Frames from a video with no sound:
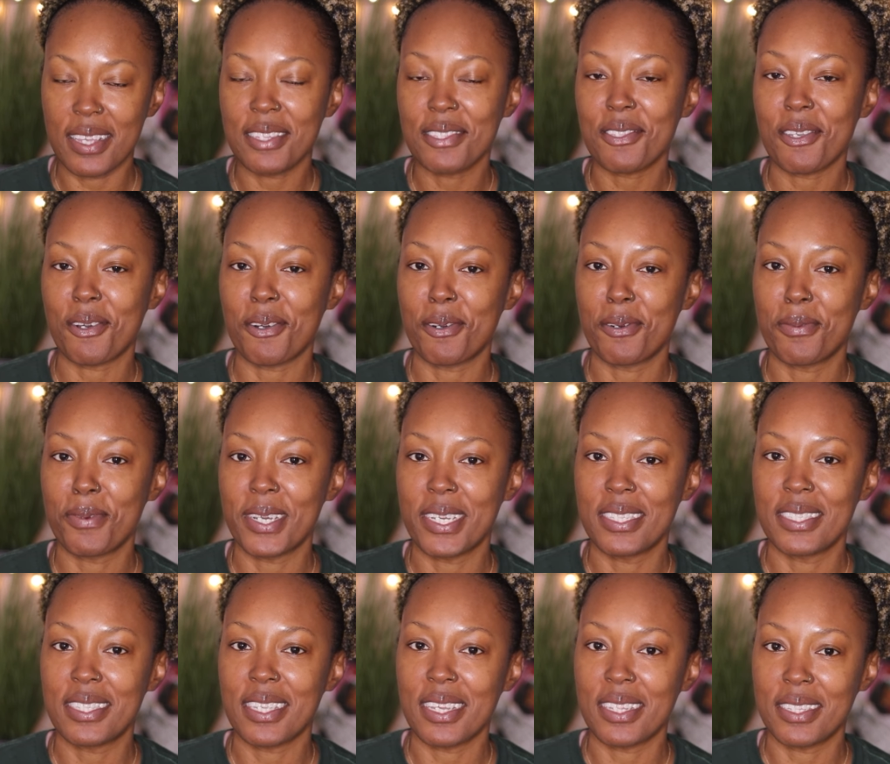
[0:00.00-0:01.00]
As
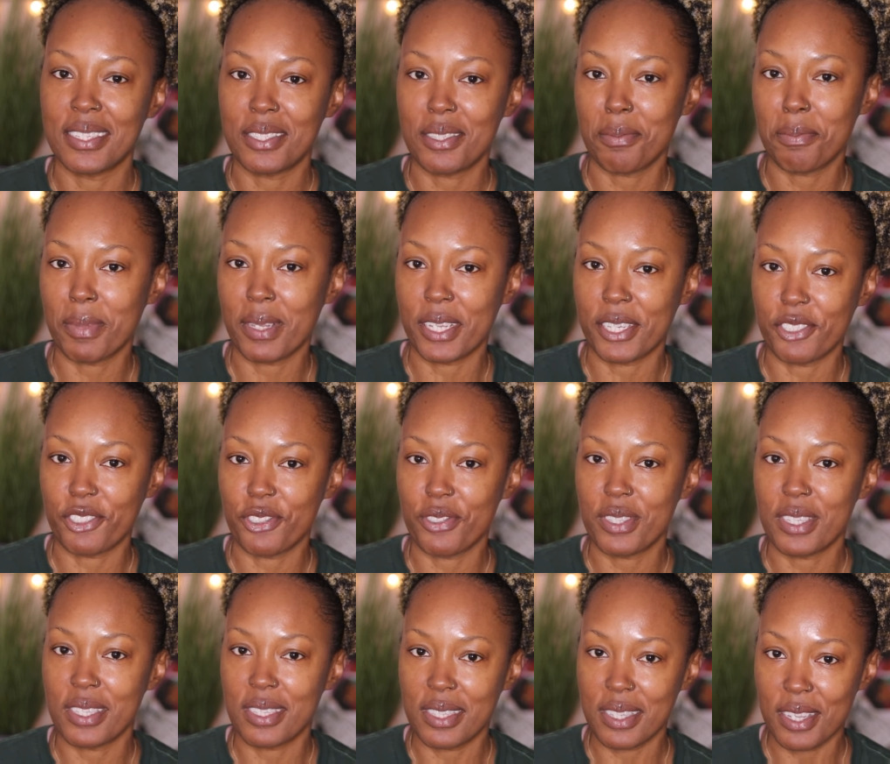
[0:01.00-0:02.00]
always, it is a pleasure
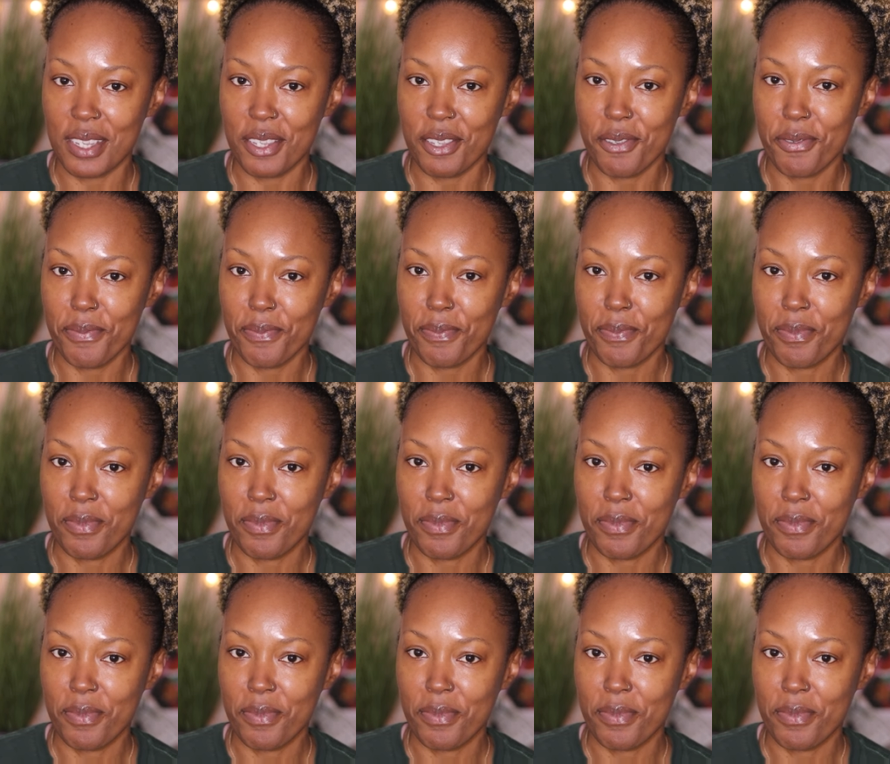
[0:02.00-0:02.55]
to see you.